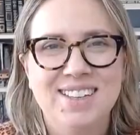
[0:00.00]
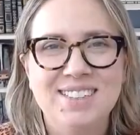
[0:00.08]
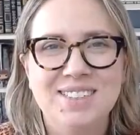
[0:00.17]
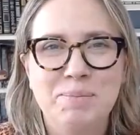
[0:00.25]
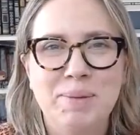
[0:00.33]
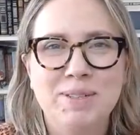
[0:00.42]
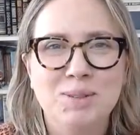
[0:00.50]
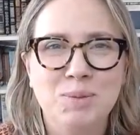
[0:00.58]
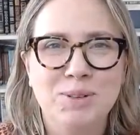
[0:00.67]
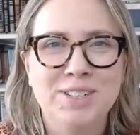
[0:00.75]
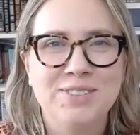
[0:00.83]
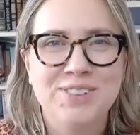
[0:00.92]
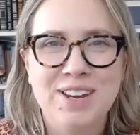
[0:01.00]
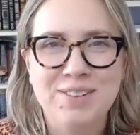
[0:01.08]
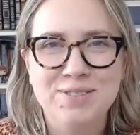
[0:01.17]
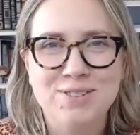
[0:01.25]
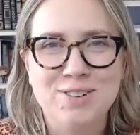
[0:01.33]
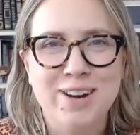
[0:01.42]
That's a buzzword if
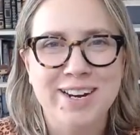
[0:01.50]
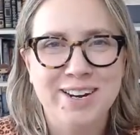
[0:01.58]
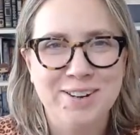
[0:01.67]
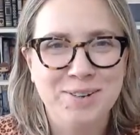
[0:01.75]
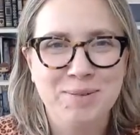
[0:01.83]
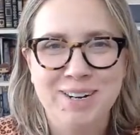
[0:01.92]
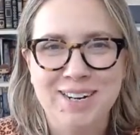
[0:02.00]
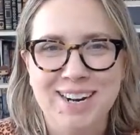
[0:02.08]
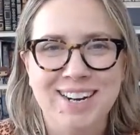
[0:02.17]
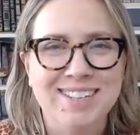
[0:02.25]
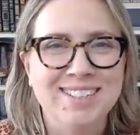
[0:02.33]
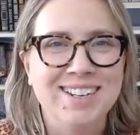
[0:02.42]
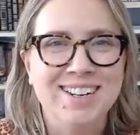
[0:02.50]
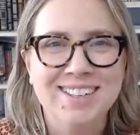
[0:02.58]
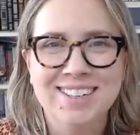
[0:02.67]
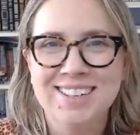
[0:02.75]
ever I heard one, Anika.